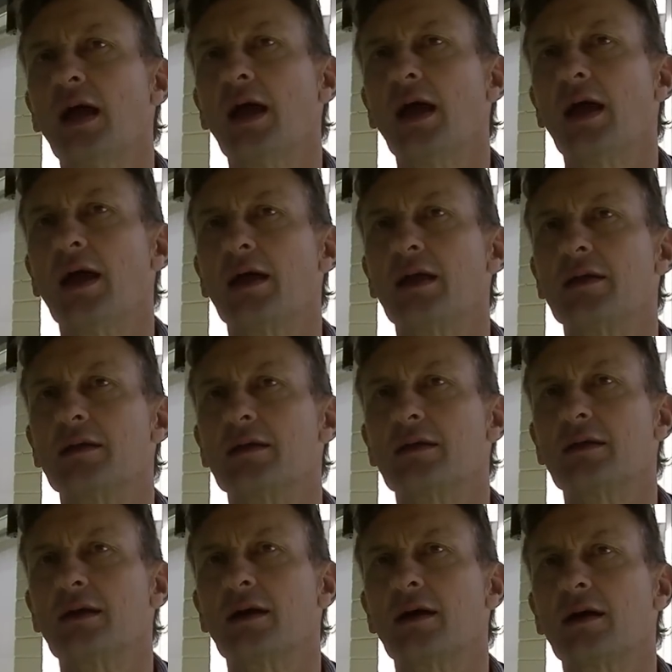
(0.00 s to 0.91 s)

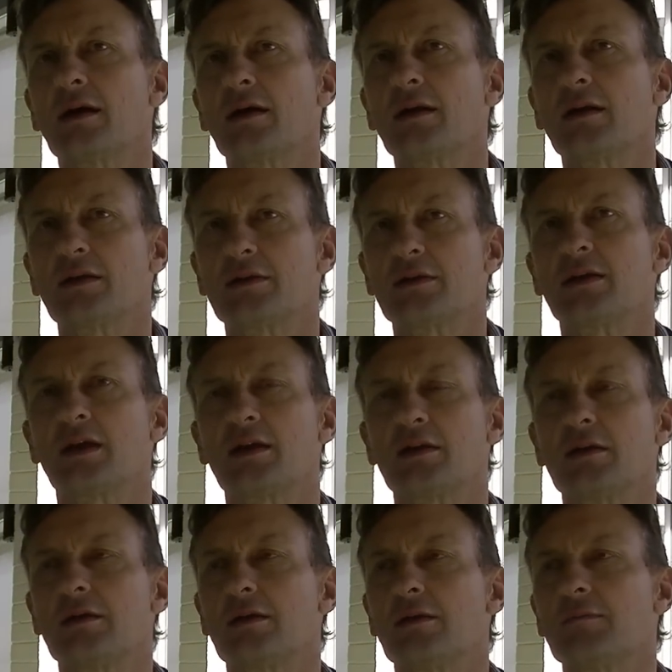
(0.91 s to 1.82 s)
and uh, lets you
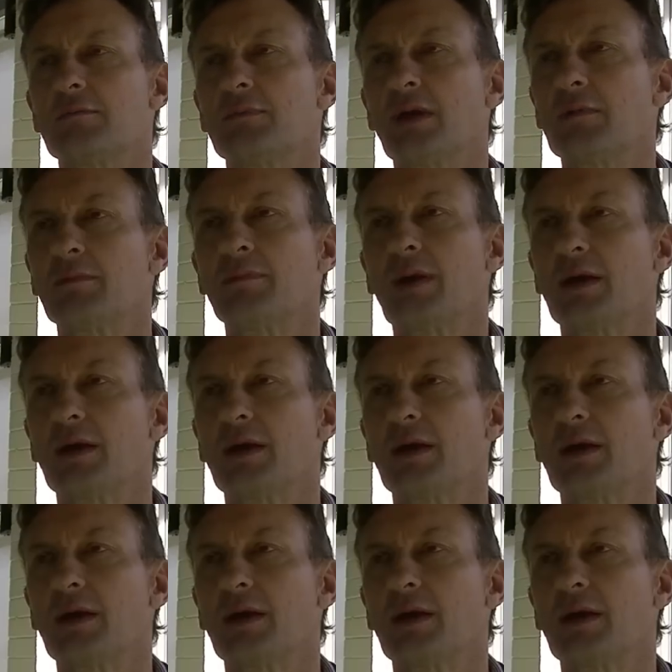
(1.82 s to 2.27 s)
get your, yeah,